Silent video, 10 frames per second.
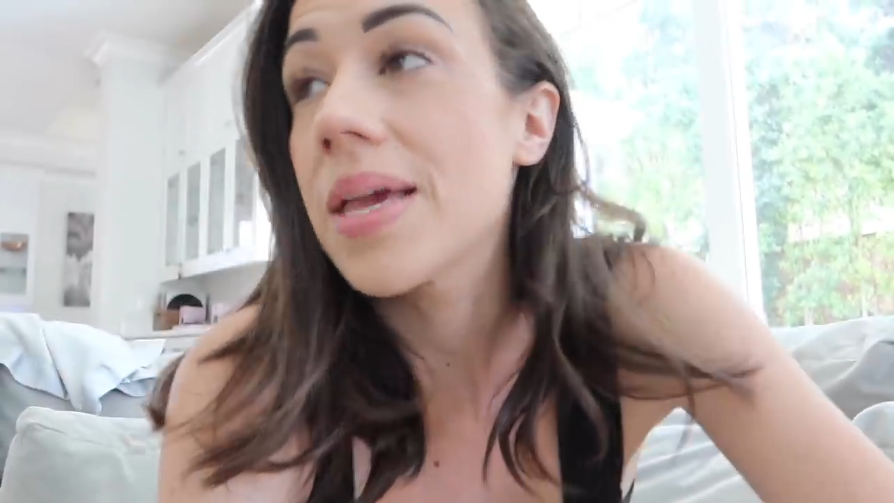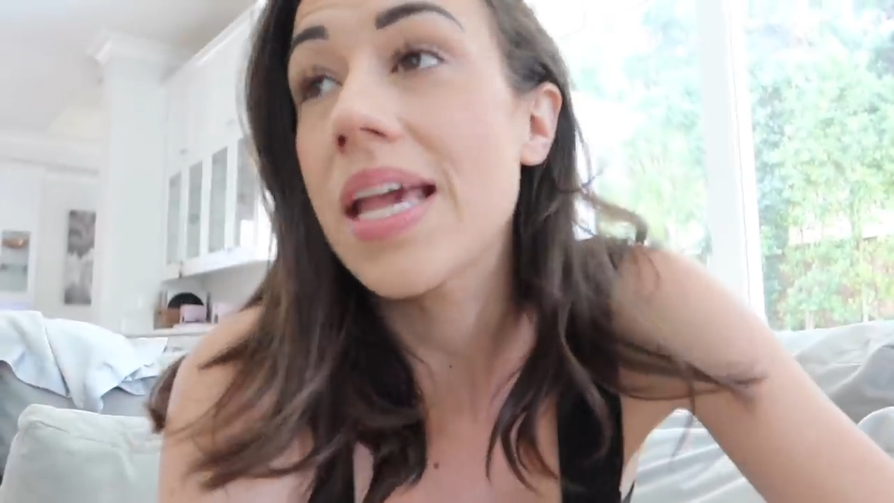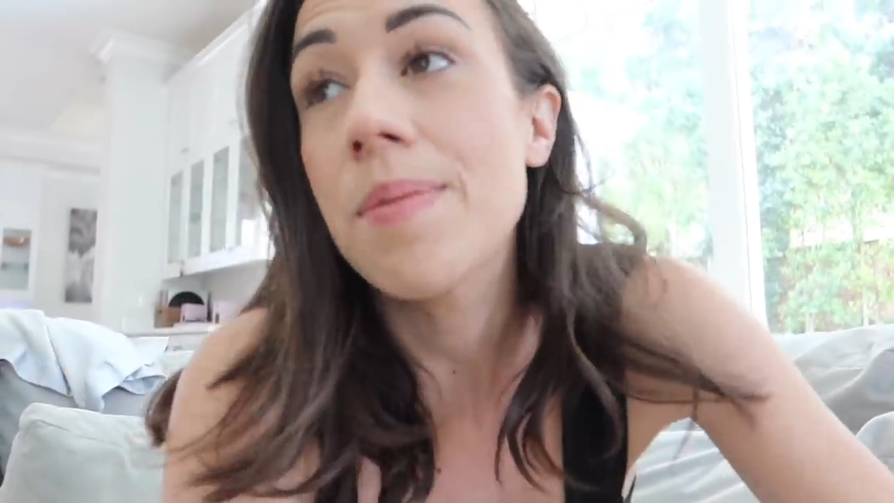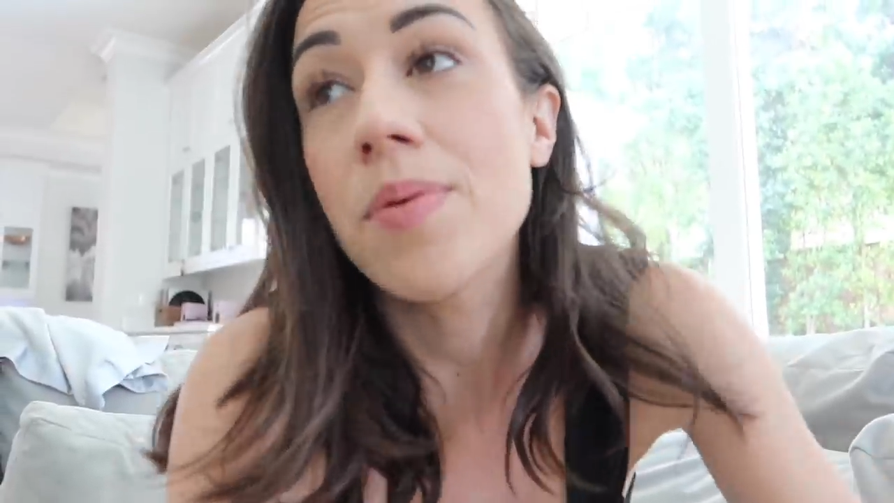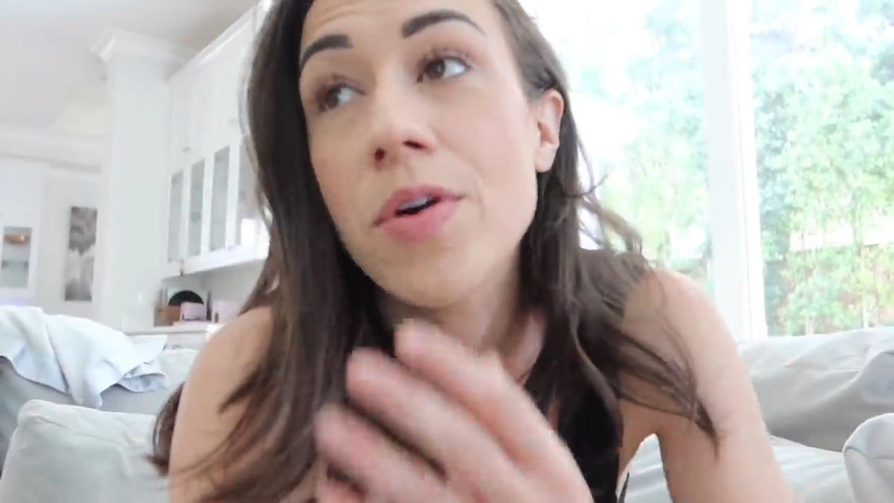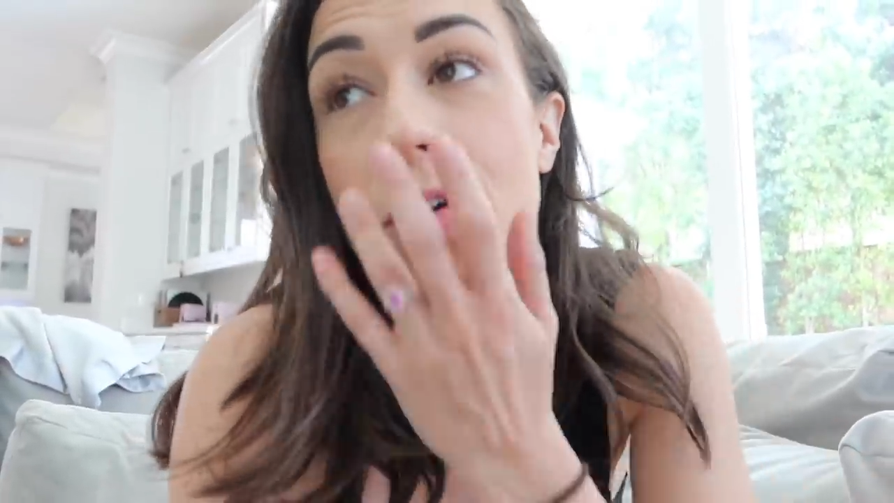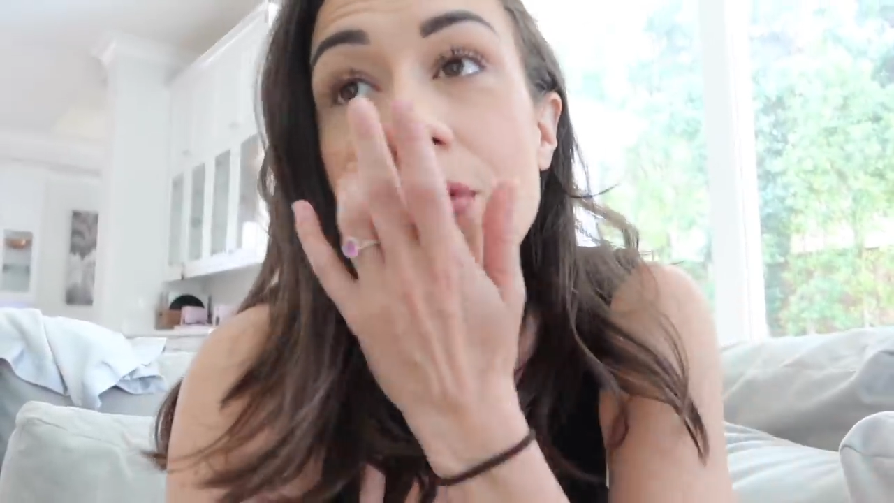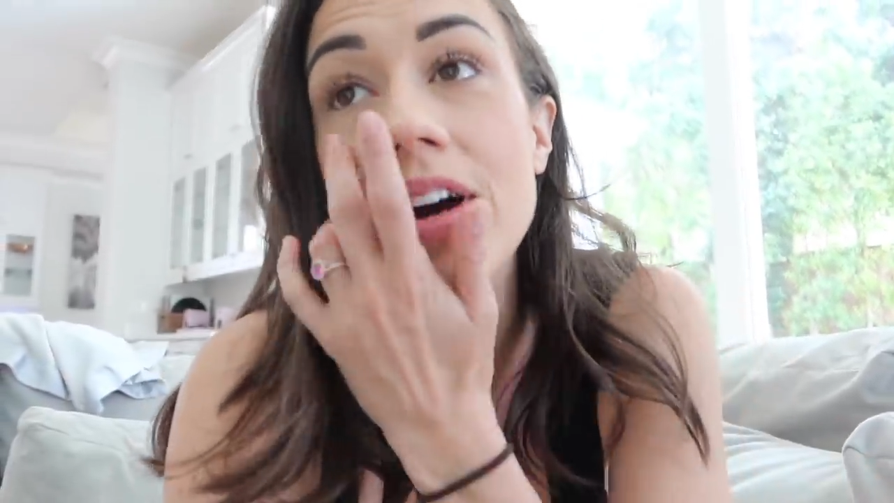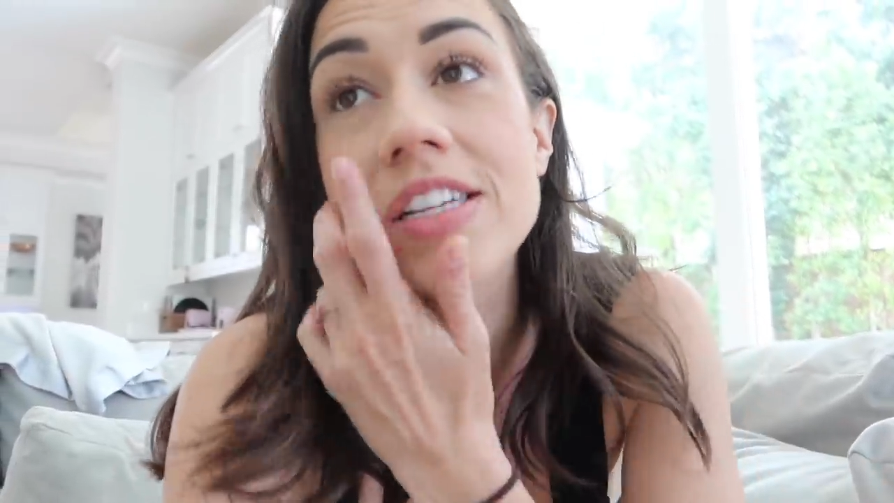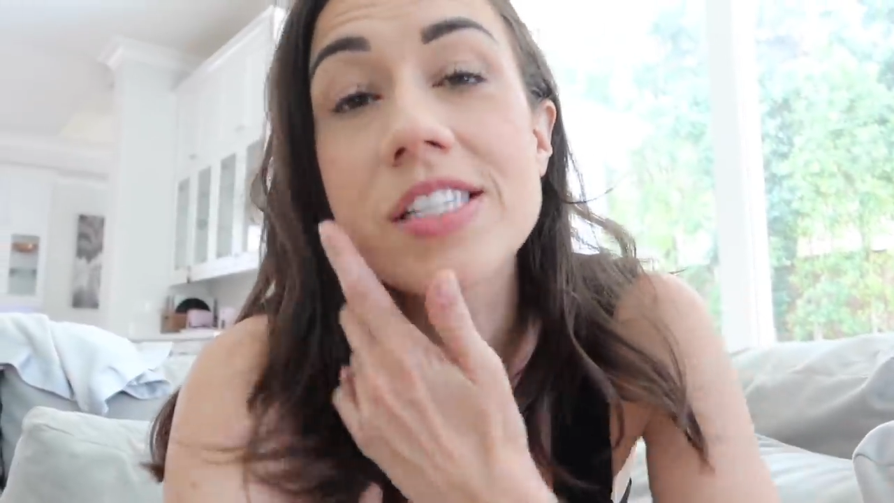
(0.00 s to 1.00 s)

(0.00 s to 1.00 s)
people who are